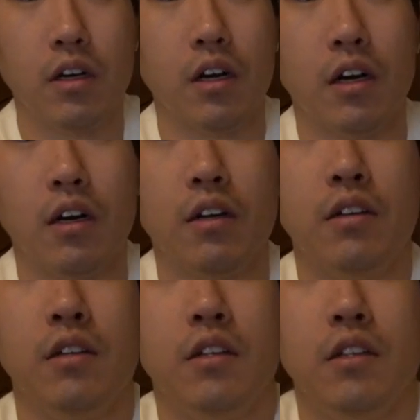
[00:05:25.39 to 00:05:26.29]

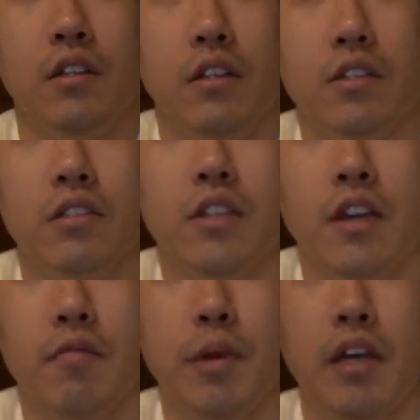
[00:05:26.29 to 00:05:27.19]
It doesn't look
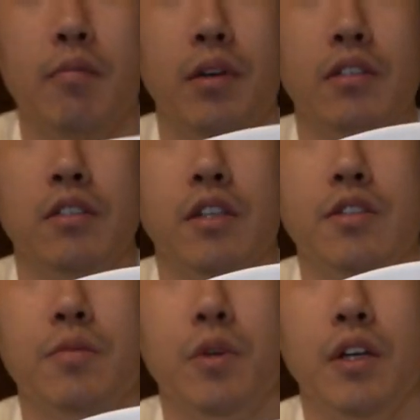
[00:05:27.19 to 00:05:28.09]
half bad
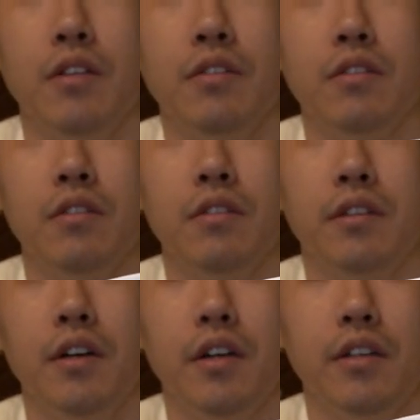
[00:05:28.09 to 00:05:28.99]
presentation-wise,
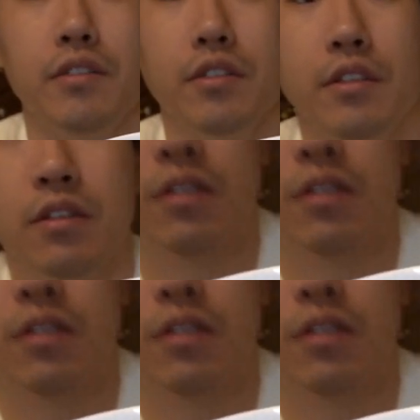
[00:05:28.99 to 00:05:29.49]
honestly.